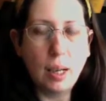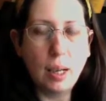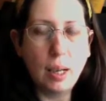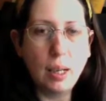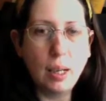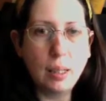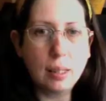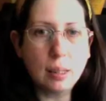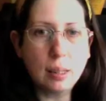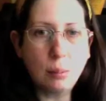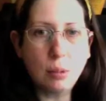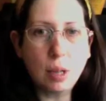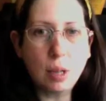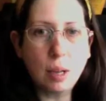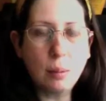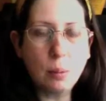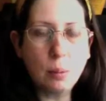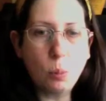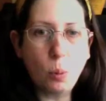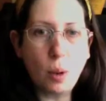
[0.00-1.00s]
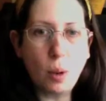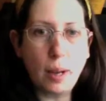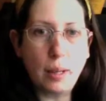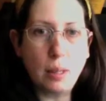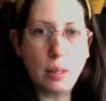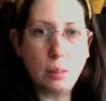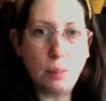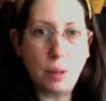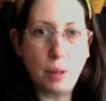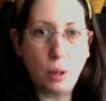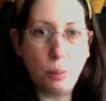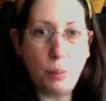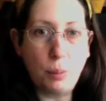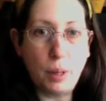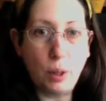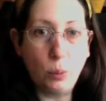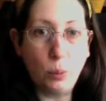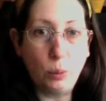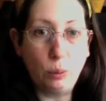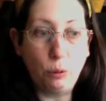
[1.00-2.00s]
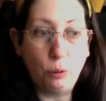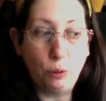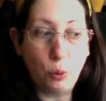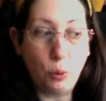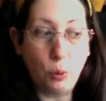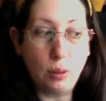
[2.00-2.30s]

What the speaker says: Sometimes wine is better paired with food.